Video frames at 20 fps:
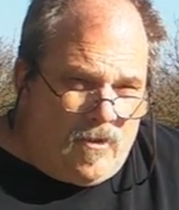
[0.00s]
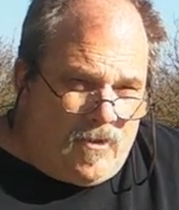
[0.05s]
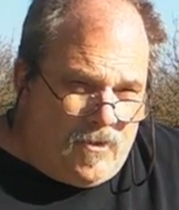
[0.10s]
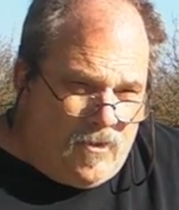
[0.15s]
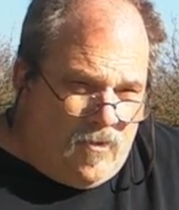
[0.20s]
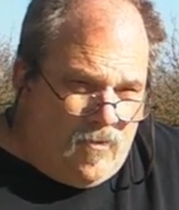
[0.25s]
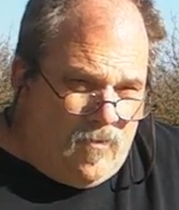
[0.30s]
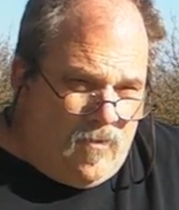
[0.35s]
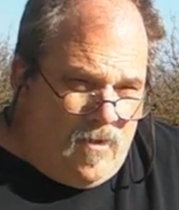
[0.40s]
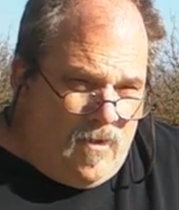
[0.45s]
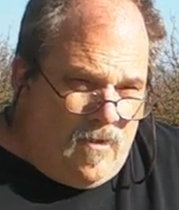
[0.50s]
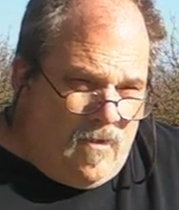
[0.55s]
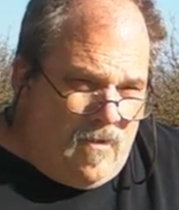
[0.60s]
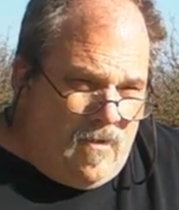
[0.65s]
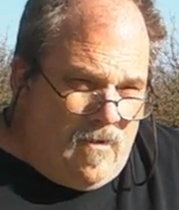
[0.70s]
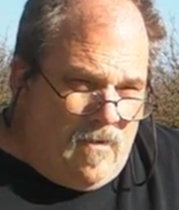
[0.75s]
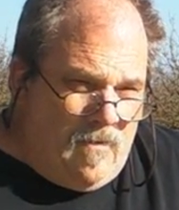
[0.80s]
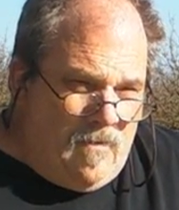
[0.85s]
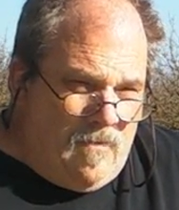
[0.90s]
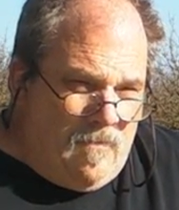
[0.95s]
So
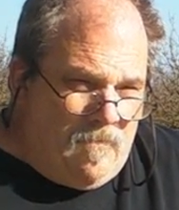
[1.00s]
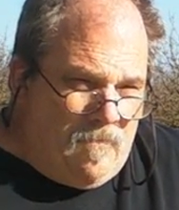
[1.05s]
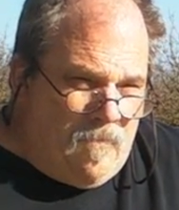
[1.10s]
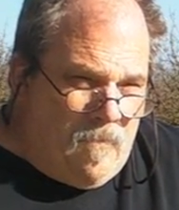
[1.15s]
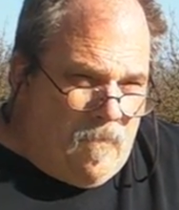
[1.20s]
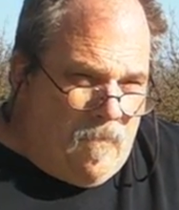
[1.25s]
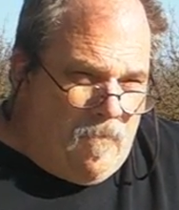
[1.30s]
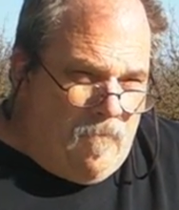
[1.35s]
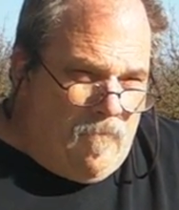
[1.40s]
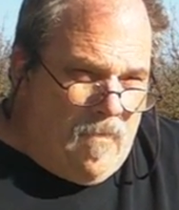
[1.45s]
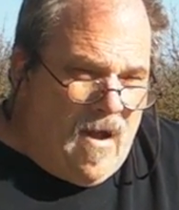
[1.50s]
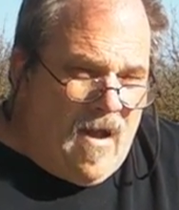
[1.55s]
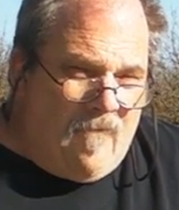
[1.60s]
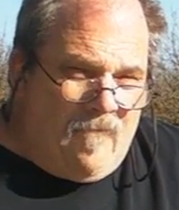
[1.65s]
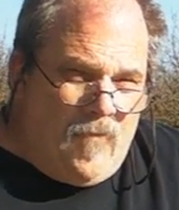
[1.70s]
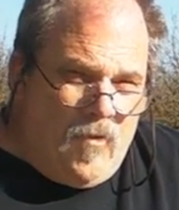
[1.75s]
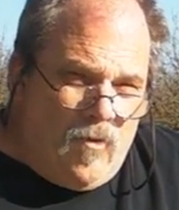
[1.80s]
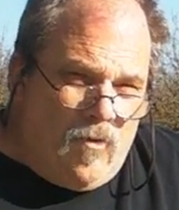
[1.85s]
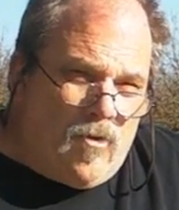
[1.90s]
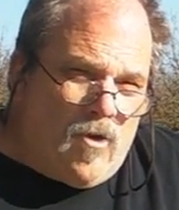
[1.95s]
my
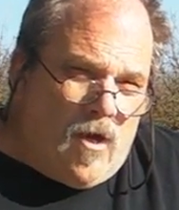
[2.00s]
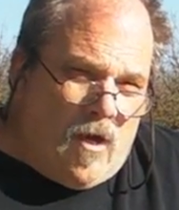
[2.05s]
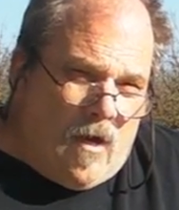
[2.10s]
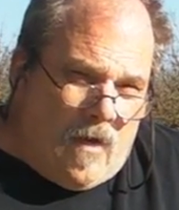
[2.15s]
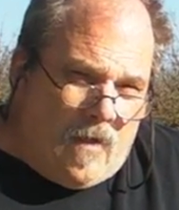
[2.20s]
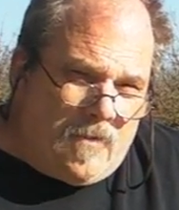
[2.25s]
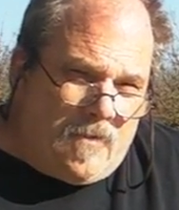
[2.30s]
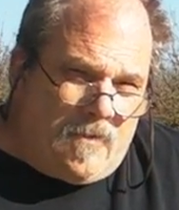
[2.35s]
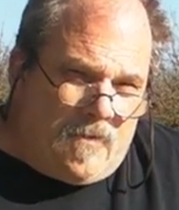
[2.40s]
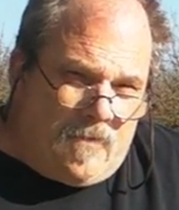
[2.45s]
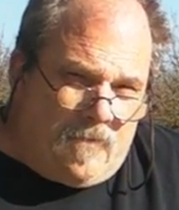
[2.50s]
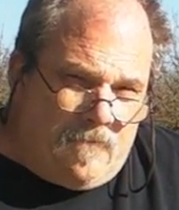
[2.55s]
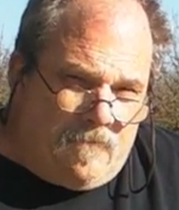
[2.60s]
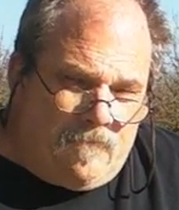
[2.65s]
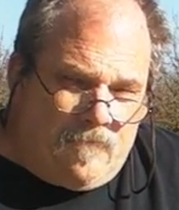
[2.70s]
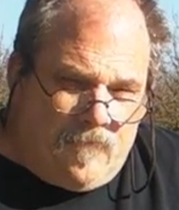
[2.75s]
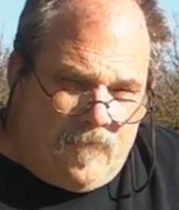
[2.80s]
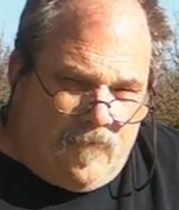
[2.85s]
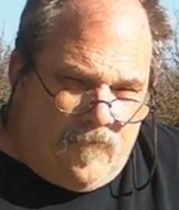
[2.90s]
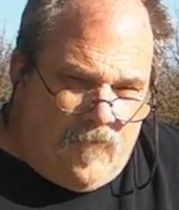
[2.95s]
fuel costs
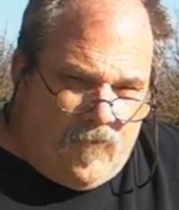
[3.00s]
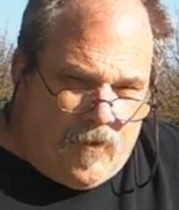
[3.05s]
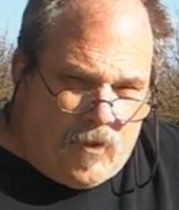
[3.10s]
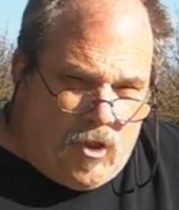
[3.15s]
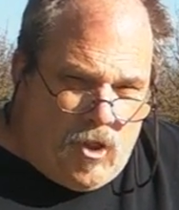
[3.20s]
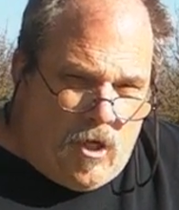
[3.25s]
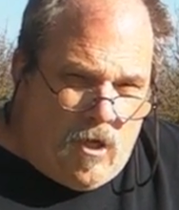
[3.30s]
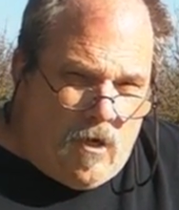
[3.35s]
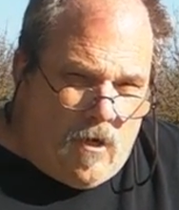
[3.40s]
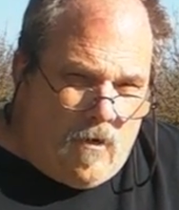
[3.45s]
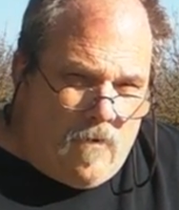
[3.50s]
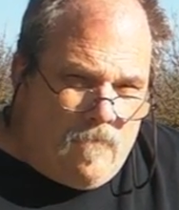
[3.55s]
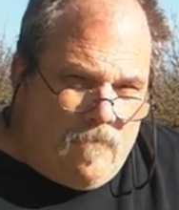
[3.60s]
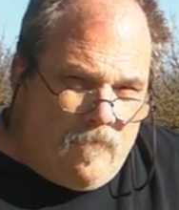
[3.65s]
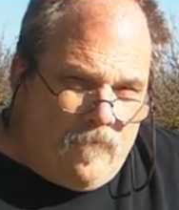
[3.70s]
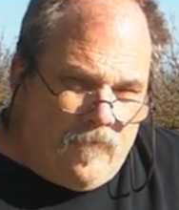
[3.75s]
for the car